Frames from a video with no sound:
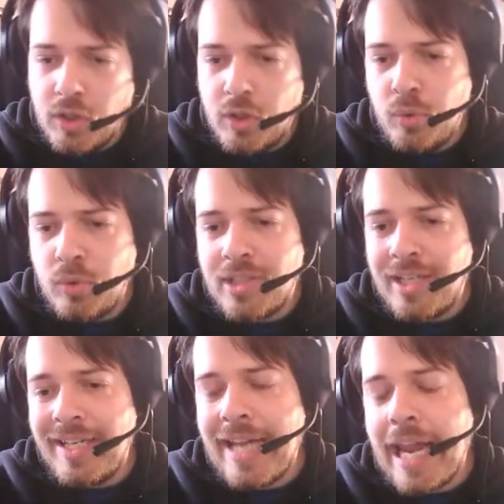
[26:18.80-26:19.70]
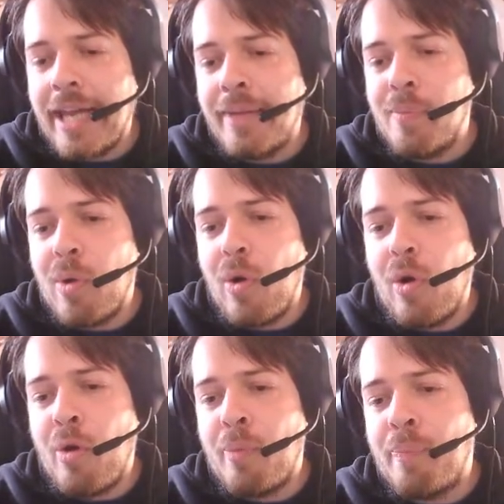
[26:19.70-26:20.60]
username
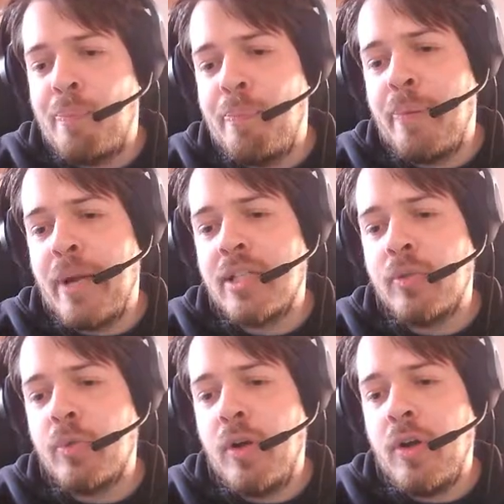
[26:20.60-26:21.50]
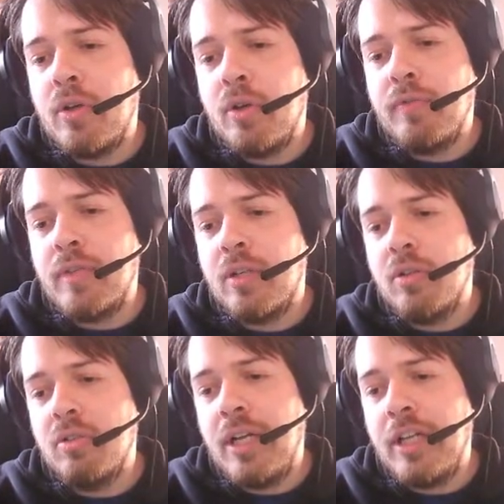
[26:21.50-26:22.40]
or password of the
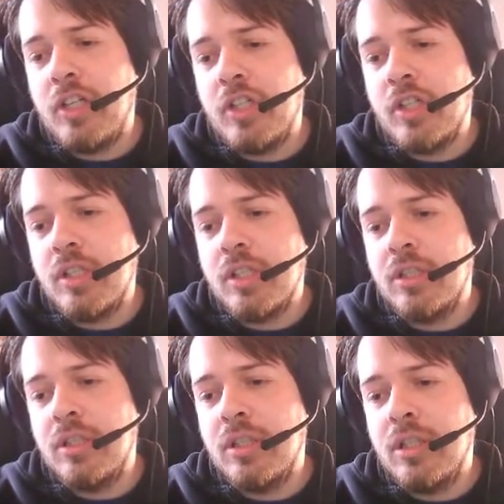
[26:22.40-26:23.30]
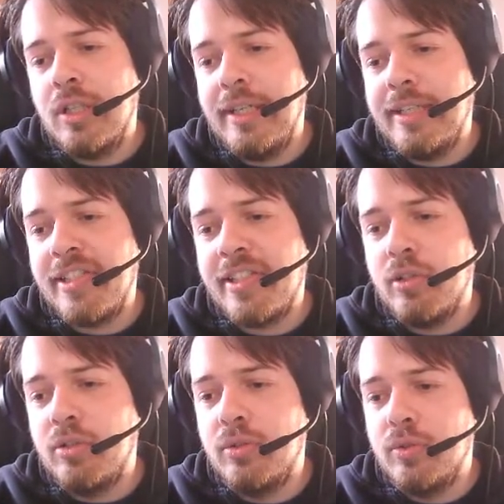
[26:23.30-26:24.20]
connection is
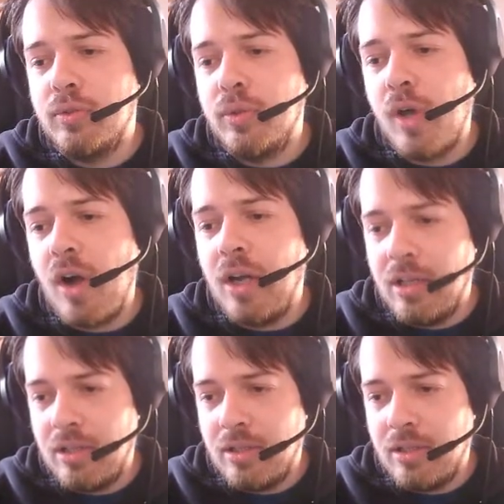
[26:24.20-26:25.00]
wrong.